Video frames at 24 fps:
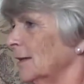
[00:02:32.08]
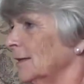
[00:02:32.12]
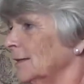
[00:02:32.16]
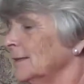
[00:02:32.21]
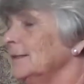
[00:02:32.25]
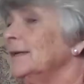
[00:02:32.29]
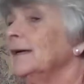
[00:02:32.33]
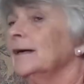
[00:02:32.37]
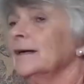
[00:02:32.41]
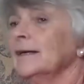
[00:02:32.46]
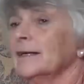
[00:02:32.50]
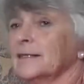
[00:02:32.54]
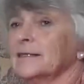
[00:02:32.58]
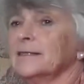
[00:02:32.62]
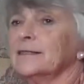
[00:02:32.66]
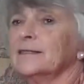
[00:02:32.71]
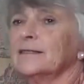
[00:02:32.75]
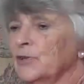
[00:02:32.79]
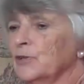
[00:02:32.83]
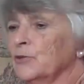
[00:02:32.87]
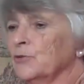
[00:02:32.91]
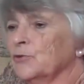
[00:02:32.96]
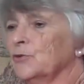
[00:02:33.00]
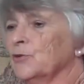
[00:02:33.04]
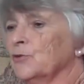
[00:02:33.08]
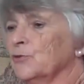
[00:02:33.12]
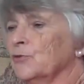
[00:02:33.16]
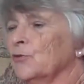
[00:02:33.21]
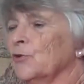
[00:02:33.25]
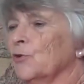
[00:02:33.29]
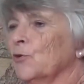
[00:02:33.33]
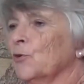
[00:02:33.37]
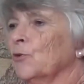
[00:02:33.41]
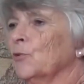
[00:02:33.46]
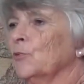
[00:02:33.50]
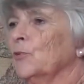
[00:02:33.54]
yes, they used to
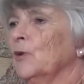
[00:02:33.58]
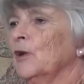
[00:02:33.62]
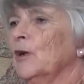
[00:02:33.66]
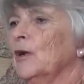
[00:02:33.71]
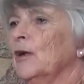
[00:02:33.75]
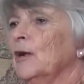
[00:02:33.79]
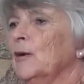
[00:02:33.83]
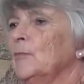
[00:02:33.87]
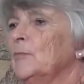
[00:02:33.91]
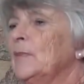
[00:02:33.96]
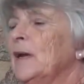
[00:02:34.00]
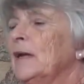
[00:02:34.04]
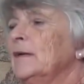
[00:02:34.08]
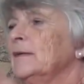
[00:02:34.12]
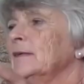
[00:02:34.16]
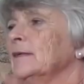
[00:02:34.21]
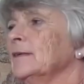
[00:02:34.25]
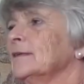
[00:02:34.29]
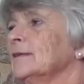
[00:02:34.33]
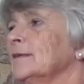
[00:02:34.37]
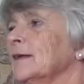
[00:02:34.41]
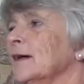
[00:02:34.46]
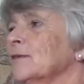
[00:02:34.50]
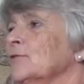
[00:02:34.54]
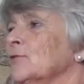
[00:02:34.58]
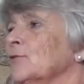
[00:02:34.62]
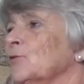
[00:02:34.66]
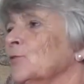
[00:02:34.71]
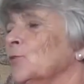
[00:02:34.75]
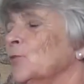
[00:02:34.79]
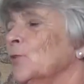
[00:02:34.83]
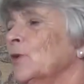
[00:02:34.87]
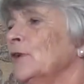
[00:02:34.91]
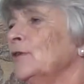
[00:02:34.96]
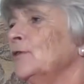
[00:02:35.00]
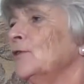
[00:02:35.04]
throw pennies out of
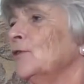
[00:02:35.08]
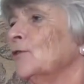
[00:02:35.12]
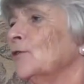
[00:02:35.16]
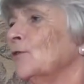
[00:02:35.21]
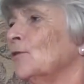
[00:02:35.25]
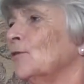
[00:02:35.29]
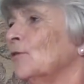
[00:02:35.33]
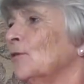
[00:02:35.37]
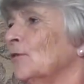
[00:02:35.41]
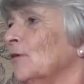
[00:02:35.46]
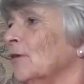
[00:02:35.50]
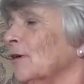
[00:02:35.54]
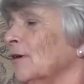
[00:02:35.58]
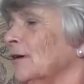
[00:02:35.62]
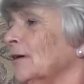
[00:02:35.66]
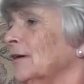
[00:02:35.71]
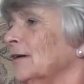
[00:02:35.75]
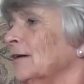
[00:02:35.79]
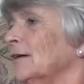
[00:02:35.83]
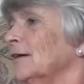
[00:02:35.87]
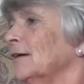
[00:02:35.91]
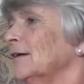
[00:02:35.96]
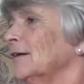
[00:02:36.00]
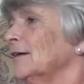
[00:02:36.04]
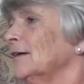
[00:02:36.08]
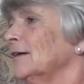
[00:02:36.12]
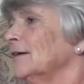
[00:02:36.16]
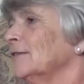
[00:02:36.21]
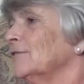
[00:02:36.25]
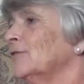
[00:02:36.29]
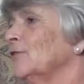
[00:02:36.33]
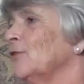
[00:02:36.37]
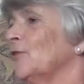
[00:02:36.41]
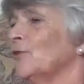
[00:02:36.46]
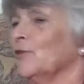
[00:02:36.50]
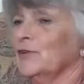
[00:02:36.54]
the window
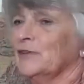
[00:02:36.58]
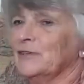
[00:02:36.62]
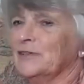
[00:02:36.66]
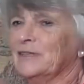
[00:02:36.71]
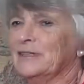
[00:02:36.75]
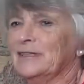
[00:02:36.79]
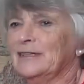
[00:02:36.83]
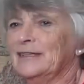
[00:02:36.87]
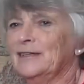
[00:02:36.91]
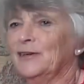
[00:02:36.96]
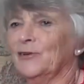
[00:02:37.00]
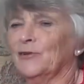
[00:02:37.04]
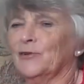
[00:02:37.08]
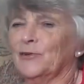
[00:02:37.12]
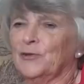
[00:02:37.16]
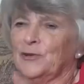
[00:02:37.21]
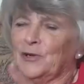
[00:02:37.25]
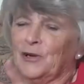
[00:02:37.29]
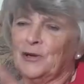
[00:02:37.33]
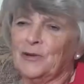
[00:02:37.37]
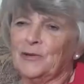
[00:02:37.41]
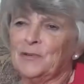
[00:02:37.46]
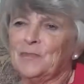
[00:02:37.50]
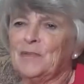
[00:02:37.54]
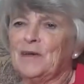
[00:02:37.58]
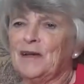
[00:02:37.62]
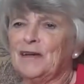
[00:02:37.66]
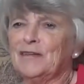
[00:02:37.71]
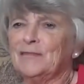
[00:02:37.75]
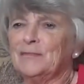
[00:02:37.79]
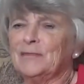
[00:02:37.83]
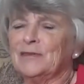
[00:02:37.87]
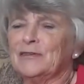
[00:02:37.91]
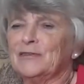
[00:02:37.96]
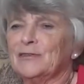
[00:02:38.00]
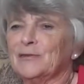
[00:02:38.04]
for us, you know, on the
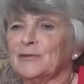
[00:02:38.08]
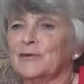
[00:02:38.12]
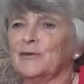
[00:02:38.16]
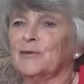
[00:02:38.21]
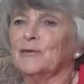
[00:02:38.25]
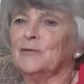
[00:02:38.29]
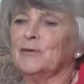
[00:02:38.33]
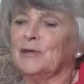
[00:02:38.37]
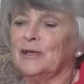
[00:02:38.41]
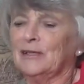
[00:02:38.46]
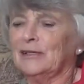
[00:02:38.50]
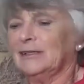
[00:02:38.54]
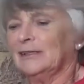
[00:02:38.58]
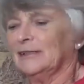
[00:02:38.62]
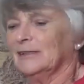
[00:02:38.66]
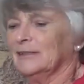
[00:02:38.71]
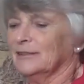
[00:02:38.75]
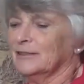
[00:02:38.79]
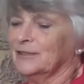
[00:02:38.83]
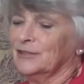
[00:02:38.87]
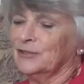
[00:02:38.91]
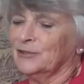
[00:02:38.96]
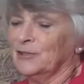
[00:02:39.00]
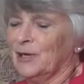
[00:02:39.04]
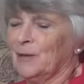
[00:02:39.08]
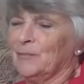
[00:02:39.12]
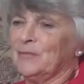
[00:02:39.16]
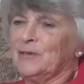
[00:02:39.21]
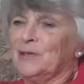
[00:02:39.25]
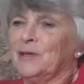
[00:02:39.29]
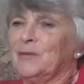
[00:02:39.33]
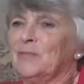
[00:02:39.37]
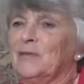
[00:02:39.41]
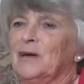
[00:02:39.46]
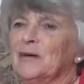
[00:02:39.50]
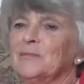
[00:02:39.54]
pavements. We're all
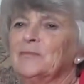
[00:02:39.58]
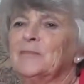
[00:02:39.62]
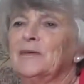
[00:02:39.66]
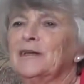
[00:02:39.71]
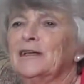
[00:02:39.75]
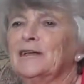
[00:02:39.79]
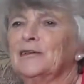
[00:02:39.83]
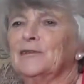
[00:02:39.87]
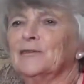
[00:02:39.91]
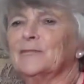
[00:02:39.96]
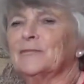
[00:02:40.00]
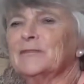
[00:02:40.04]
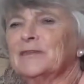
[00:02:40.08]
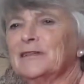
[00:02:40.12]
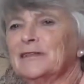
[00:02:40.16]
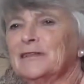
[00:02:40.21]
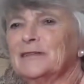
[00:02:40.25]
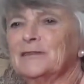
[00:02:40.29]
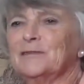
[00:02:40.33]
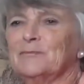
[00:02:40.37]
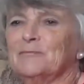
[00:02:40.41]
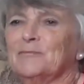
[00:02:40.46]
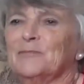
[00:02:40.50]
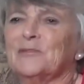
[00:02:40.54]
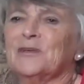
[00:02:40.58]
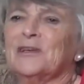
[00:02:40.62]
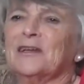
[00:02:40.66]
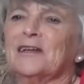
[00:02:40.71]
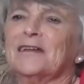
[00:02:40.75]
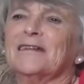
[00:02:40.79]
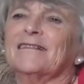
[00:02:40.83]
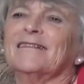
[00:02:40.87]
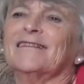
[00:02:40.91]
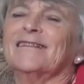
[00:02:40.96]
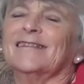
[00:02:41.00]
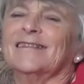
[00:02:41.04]
scrambling about picking up this
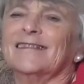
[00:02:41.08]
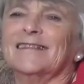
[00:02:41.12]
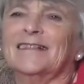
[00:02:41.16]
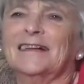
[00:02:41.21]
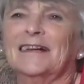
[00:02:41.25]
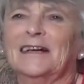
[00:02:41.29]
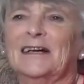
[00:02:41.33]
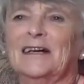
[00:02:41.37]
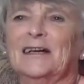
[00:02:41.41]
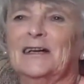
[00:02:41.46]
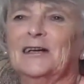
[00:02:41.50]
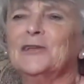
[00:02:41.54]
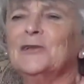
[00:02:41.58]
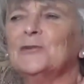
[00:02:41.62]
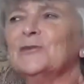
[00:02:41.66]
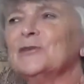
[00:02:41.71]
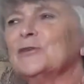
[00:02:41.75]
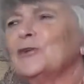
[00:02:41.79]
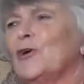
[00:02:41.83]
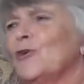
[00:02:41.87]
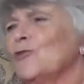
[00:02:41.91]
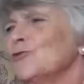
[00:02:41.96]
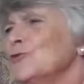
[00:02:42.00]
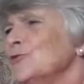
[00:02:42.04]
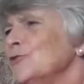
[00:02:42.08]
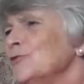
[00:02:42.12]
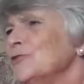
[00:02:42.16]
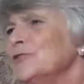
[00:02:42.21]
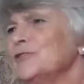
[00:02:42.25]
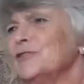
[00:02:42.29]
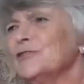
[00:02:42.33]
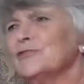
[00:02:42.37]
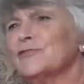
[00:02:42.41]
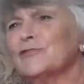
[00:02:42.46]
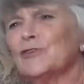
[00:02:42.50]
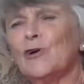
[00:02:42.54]
money. And there was
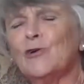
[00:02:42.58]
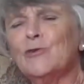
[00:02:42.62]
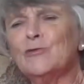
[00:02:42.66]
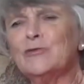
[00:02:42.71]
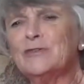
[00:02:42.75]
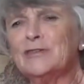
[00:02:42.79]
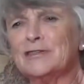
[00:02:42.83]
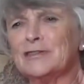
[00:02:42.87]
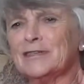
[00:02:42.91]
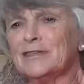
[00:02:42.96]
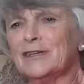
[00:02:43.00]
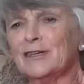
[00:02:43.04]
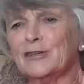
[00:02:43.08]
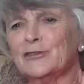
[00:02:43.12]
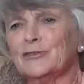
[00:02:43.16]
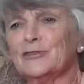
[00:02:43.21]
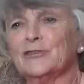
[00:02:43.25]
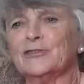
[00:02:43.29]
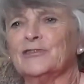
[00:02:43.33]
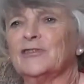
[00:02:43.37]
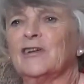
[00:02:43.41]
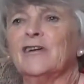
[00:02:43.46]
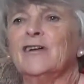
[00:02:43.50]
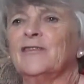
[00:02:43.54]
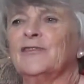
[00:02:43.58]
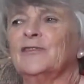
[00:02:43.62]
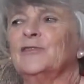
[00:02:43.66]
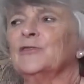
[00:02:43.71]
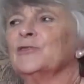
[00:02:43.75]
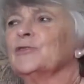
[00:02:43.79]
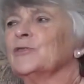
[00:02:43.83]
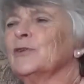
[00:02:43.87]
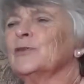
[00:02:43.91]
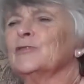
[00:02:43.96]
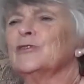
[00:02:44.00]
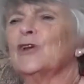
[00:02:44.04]
hundreds of coaches, not just half a
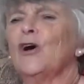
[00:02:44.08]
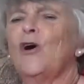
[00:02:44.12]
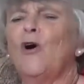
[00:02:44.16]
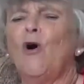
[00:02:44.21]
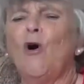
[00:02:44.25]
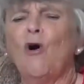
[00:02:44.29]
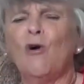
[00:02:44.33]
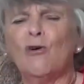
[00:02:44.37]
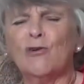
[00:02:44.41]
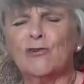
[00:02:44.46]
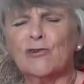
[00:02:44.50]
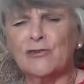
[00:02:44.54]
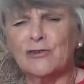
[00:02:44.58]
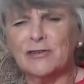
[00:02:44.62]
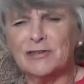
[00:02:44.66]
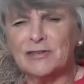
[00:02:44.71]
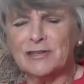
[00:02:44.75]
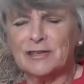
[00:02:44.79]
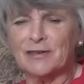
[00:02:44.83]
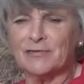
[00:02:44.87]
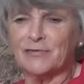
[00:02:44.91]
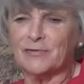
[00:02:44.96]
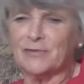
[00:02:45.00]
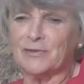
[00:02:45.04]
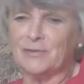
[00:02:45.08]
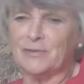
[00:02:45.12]
dozen, there was hundreds of